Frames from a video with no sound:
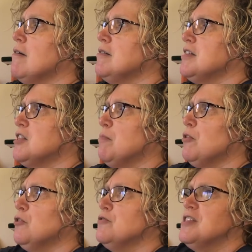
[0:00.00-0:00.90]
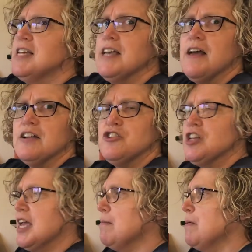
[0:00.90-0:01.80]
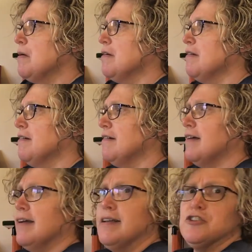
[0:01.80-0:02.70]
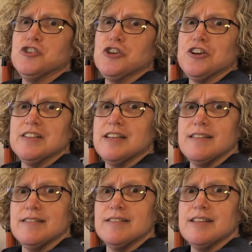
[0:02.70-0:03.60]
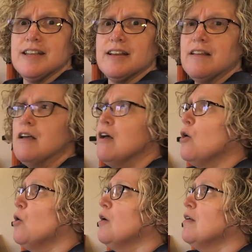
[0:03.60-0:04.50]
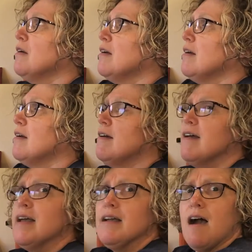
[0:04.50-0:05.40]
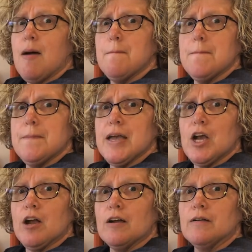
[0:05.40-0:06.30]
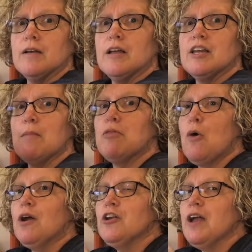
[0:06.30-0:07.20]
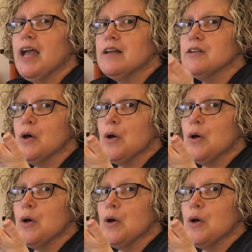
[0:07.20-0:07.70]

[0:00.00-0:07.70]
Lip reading: Did the balloon stay that shape? It sure didn't, did it? It got bigger. Now blow on your hand.